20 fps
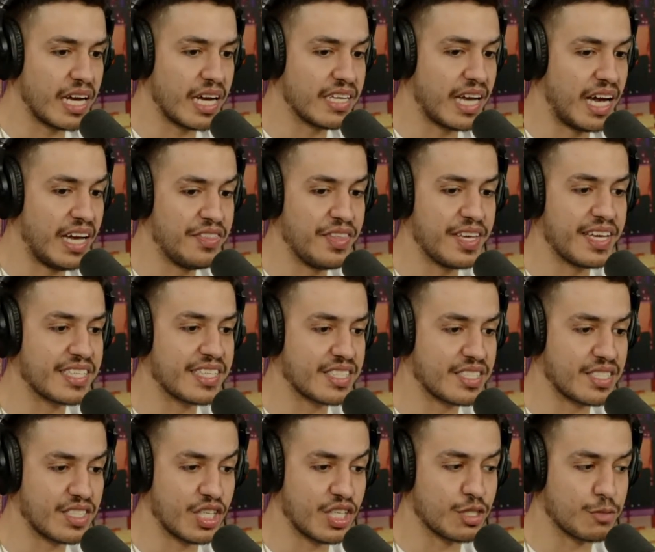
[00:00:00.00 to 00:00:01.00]
I think
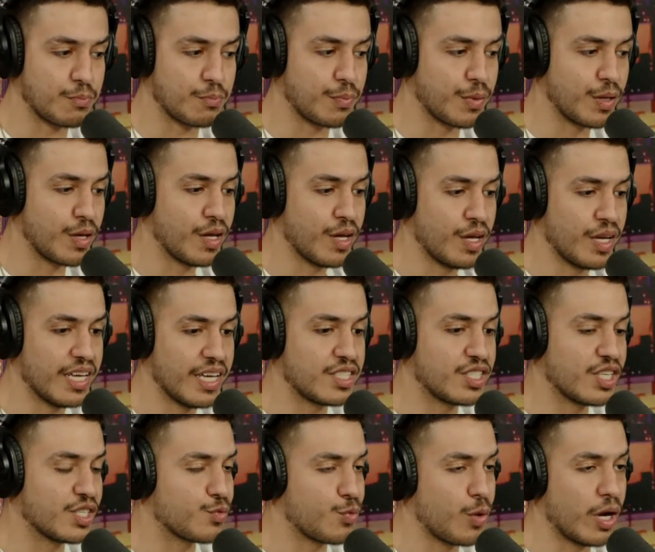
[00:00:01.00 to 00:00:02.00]
it's
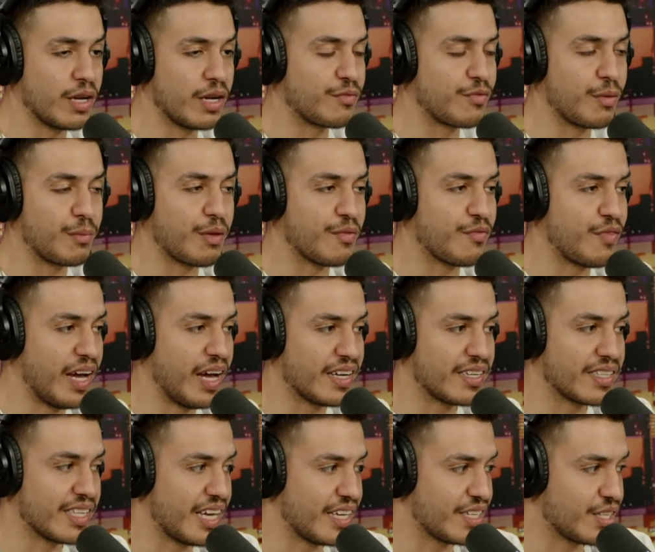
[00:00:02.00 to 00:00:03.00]
just running from the
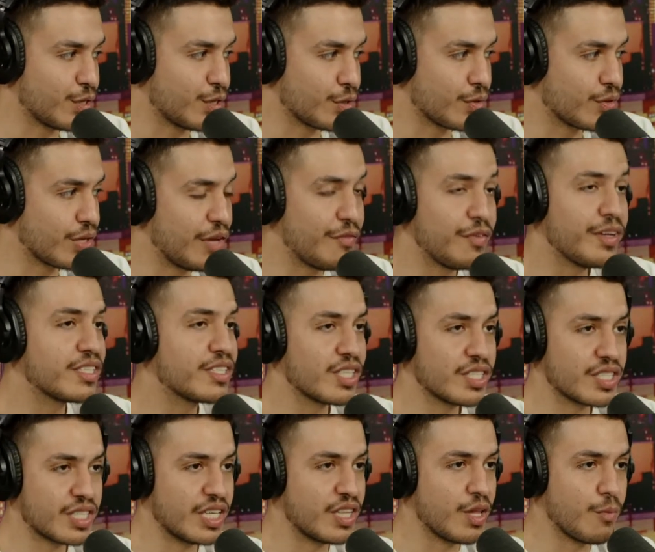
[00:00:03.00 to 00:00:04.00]
fact that you're living
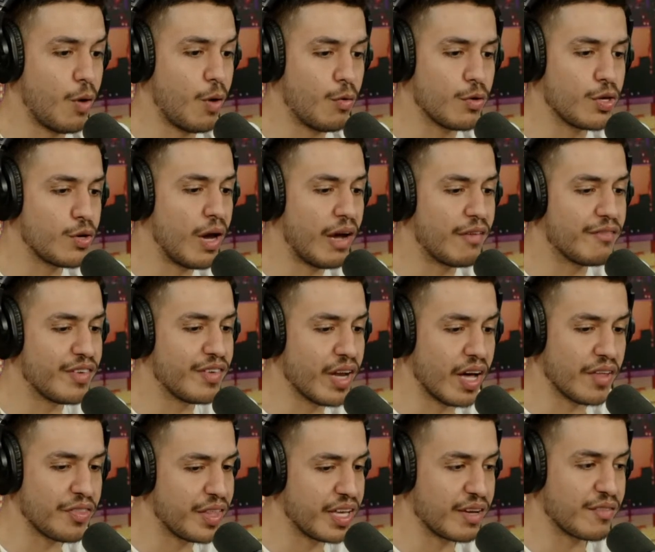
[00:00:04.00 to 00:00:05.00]
just in the moment. You have
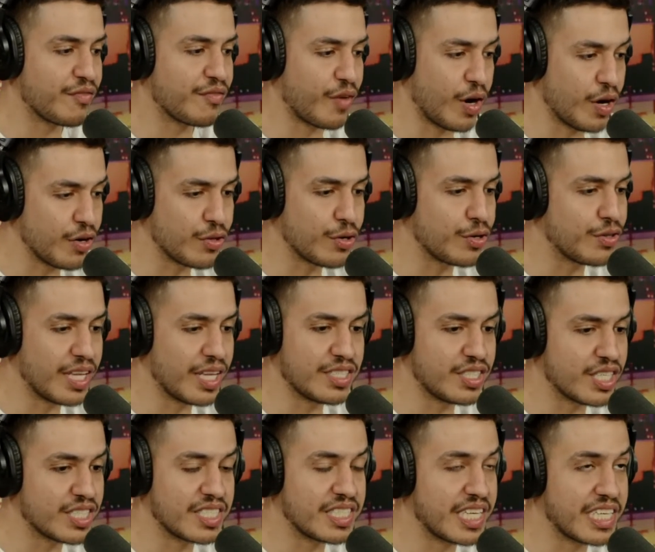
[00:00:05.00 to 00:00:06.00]
nothing further than
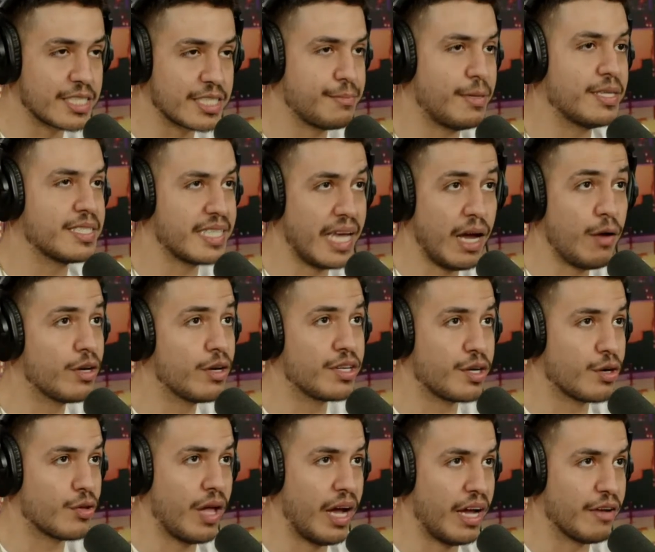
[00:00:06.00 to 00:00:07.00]
just 6 months out in
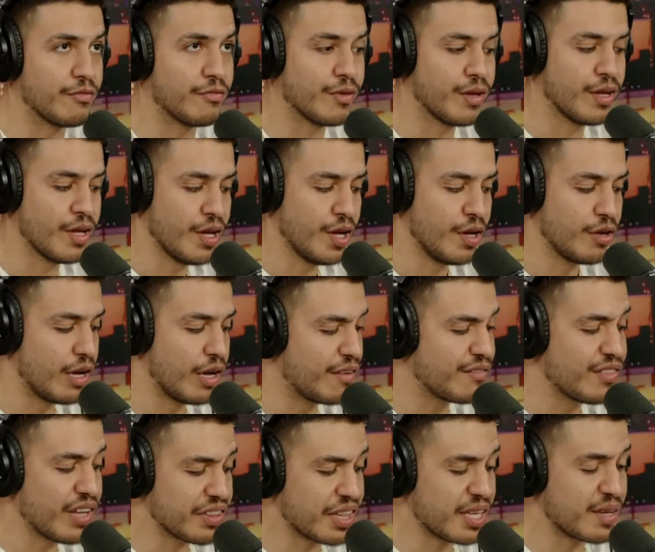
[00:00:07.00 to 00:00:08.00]
your life. You have
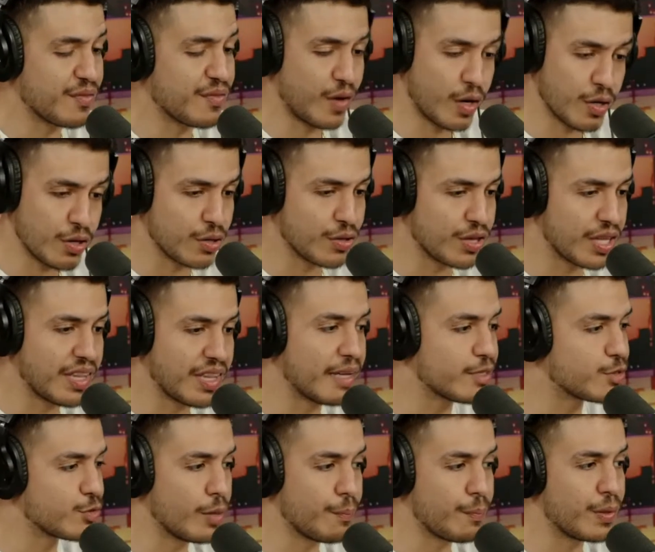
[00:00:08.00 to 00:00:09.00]
nothing further than
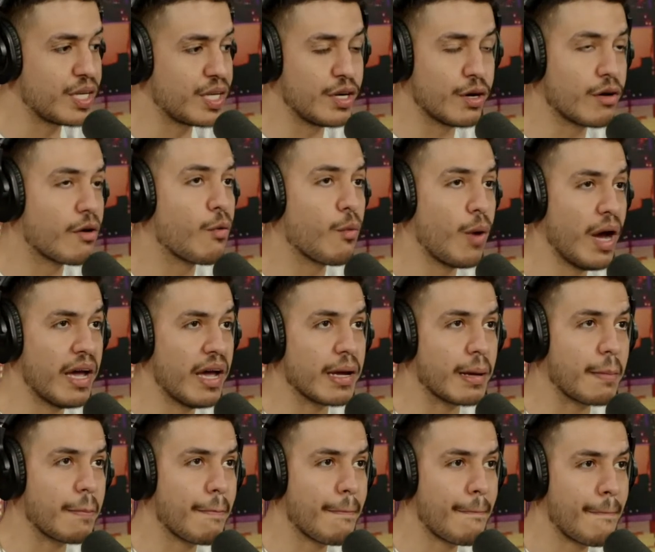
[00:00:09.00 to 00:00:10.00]
that trip a year away.